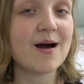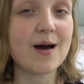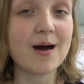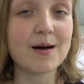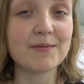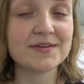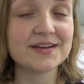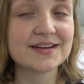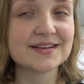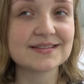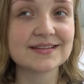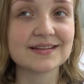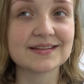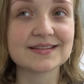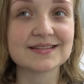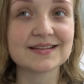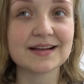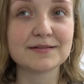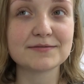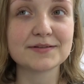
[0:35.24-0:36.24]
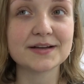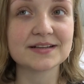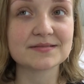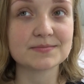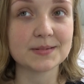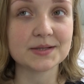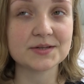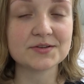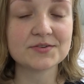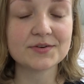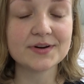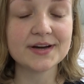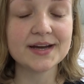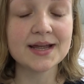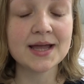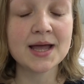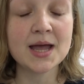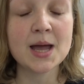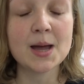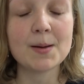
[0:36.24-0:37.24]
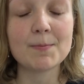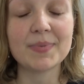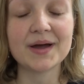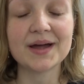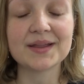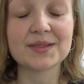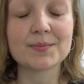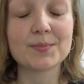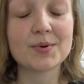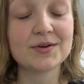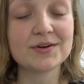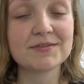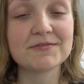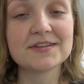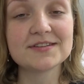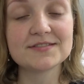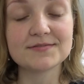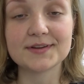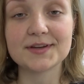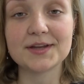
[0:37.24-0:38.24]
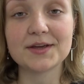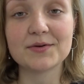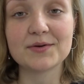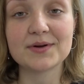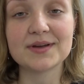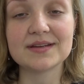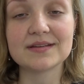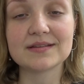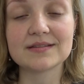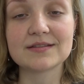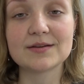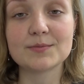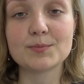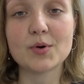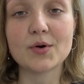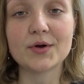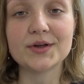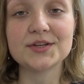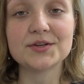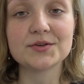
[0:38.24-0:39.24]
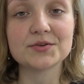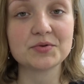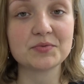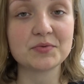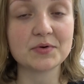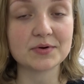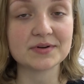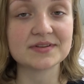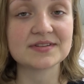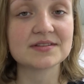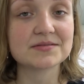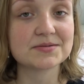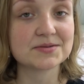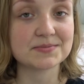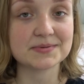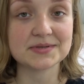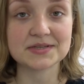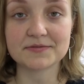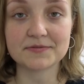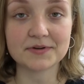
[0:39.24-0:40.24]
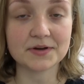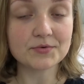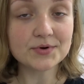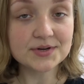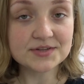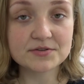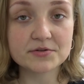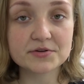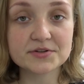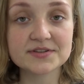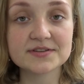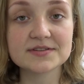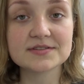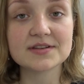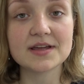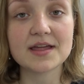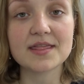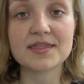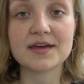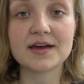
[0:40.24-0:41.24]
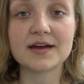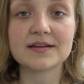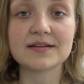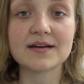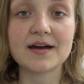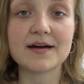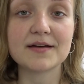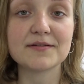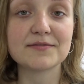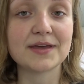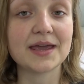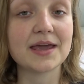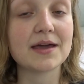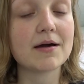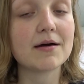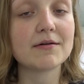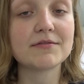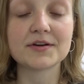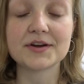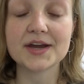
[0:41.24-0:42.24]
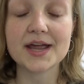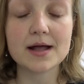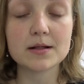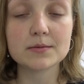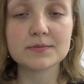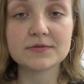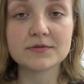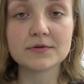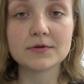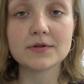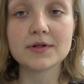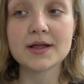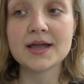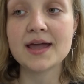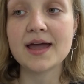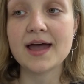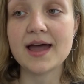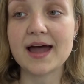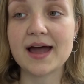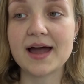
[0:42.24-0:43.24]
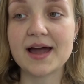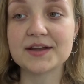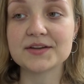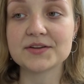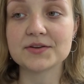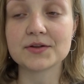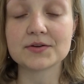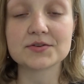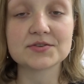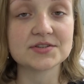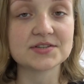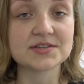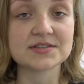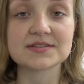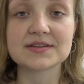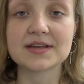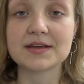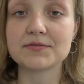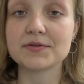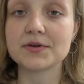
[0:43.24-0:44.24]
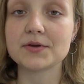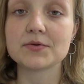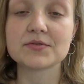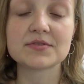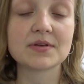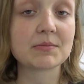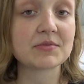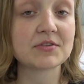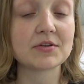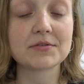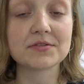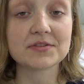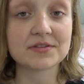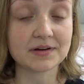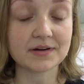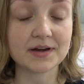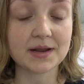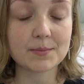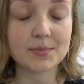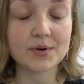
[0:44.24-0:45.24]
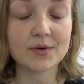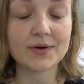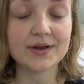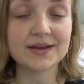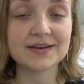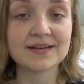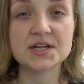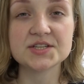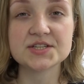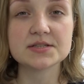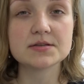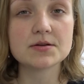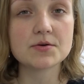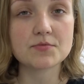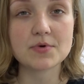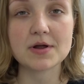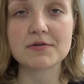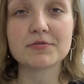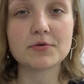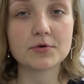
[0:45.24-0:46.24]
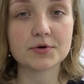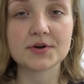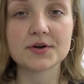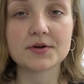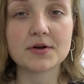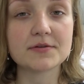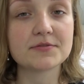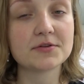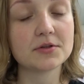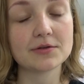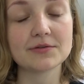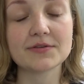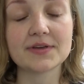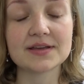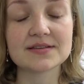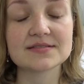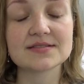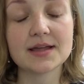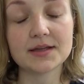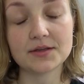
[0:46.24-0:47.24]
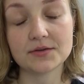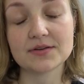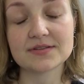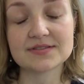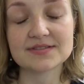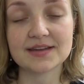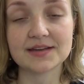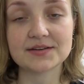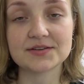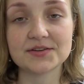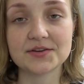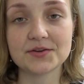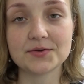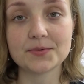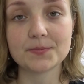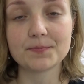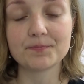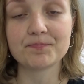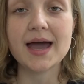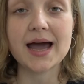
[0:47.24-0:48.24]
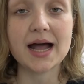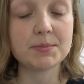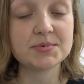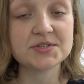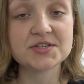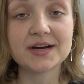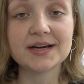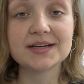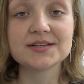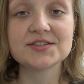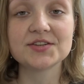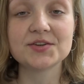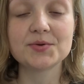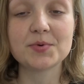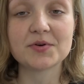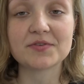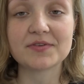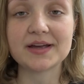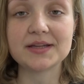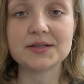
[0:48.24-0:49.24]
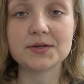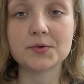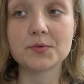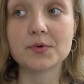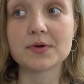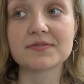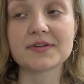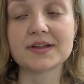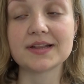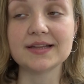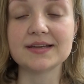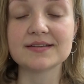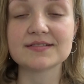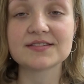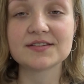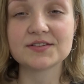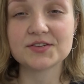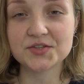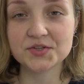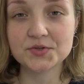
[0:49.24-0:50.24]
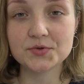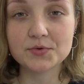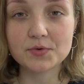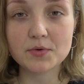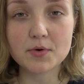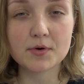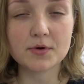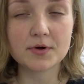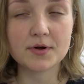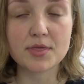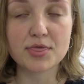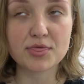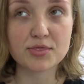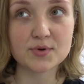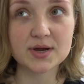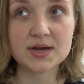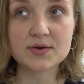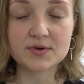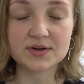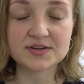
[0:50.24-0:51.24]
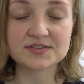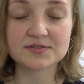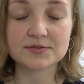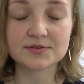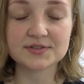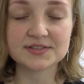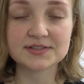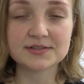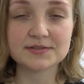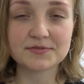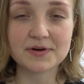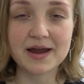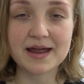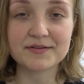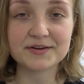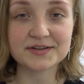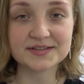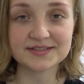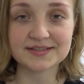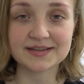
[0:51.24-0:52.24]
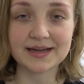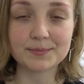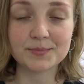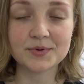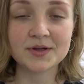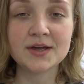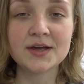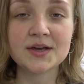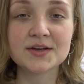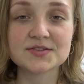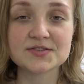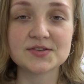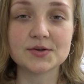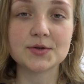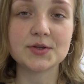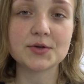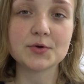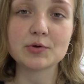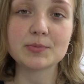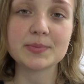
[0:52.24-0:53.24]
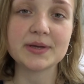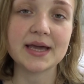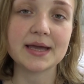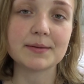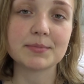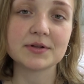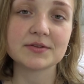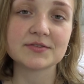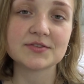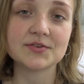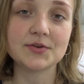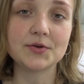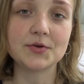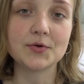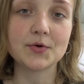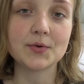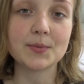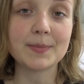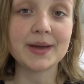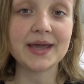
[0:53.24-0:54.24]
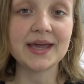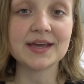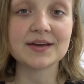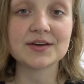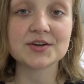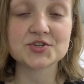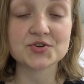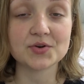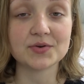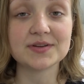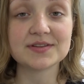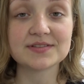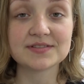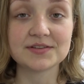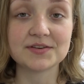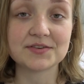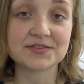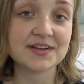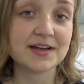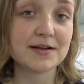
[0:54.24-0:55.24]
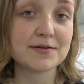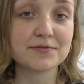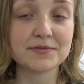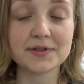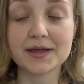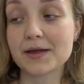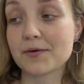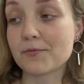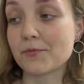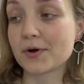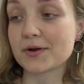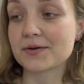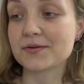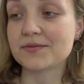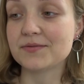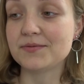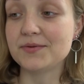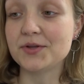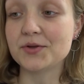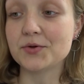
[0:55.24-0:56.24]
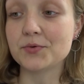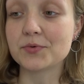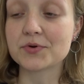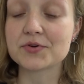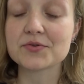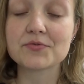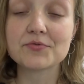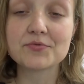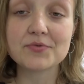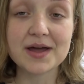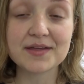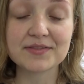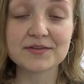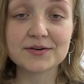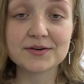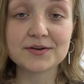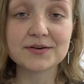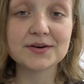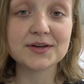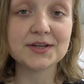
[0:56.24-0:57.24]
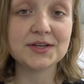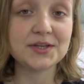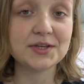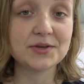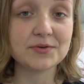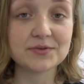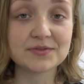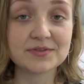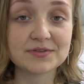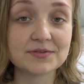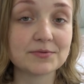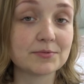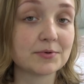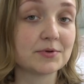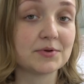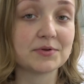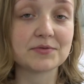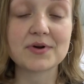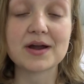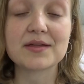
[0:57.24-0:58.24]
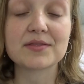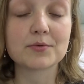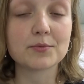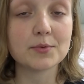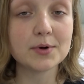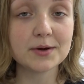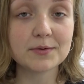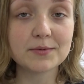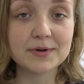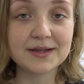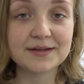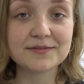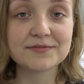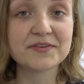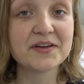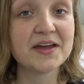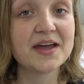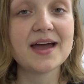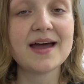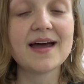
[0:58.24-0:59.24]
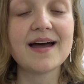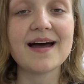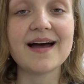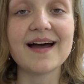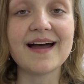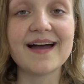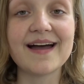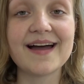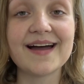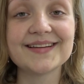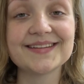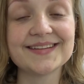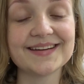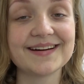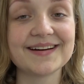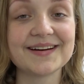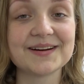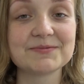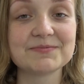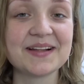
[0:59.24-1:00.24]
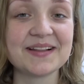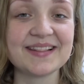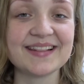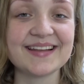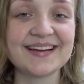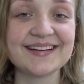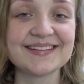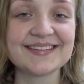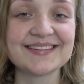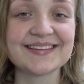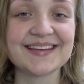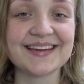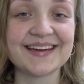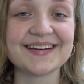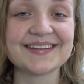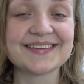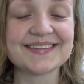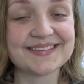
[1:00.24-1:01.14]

obvious and self-explanatory, but the point of this video is to point you towards specific resources that I think are very helpful and, to just give you some sort of starting point and just a rough order of doing things that you can stick to. I'll be trying to provide you with at least 2 or 3 resources for every step, so you will be able to make a choice yourself, like what you would rather use, what you'd rather work with. And yeah, let's get